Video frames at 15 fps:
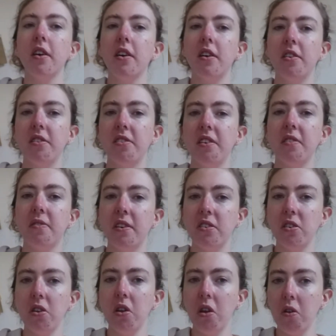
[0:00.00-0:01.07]
It is the
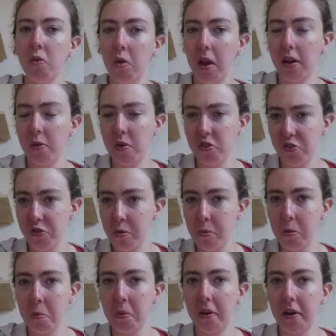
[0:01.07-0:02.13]
official language of the
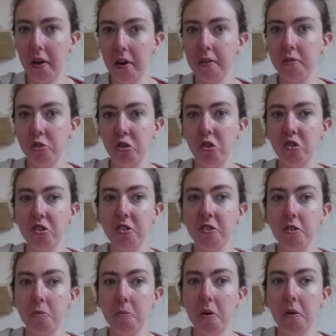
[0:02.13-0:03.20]
Republic of Georgia, whose
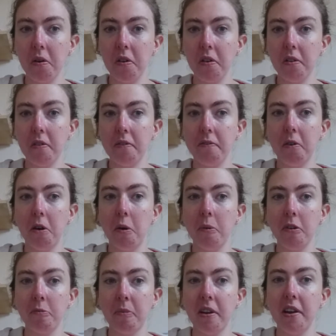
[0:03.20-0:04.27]
spoken form
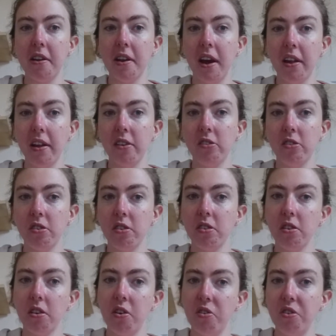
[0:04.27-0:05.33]
has many dialects,
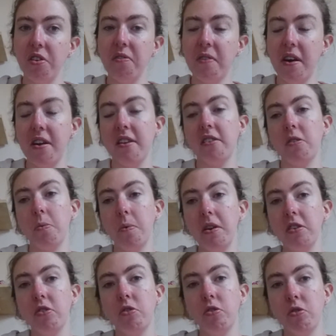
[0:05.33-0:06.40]
usually divided into
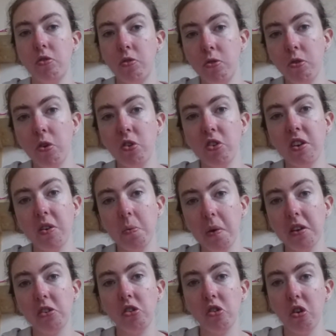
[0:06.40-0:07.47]
East Georgian and
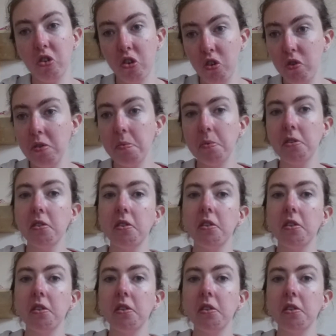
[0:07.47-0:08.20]
West Georgian groups.